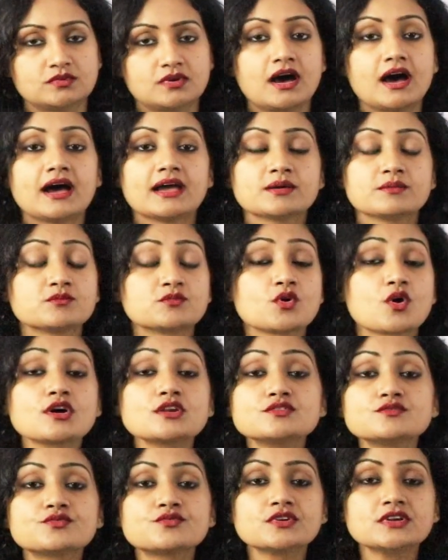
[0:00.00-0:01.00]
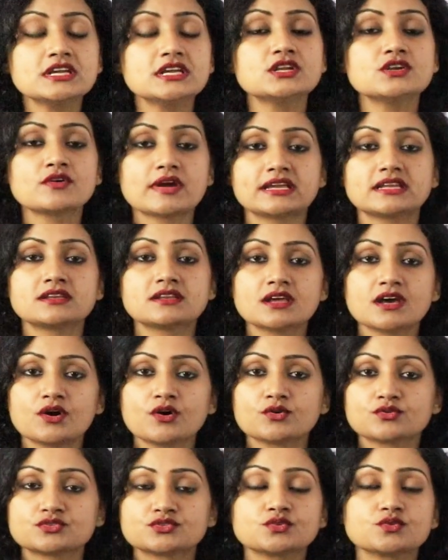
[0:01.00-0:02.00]
I am not free right
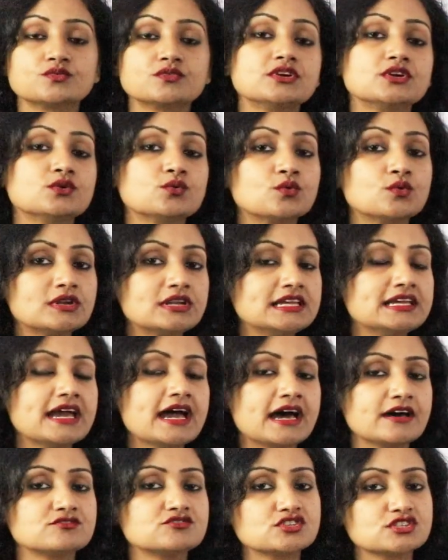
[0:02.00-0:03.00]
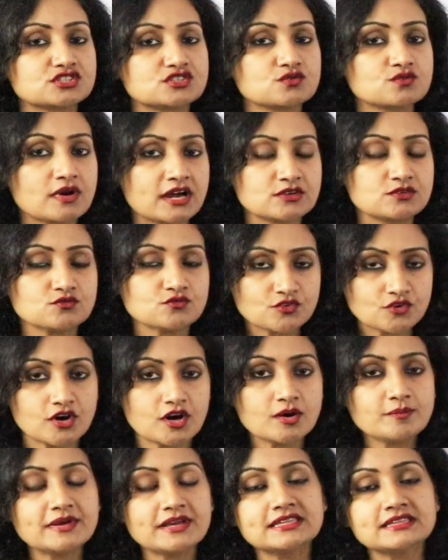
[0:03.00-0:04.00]
now. So we only have just one
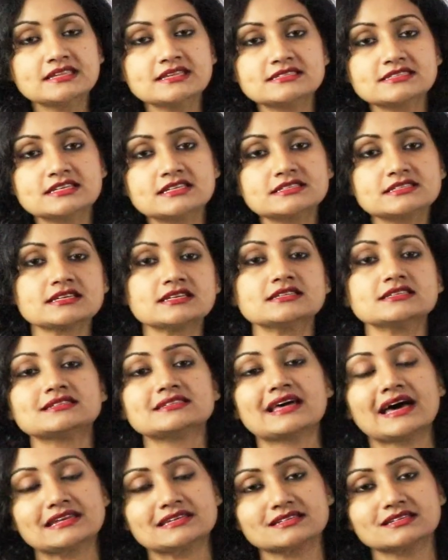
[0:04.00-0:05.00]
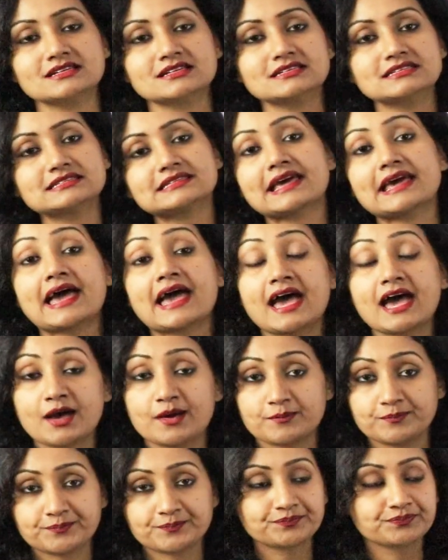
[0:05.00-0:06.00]
verb in this sentence, that is
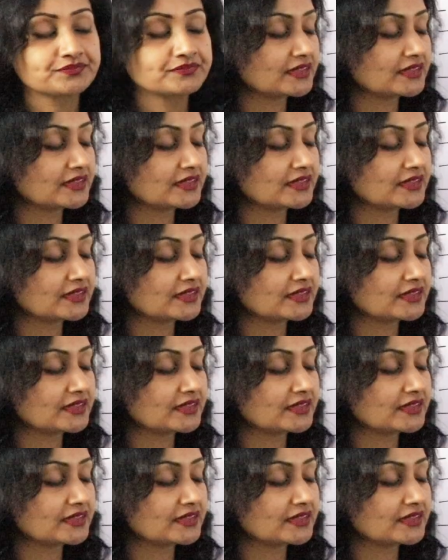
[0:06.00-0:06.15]
am.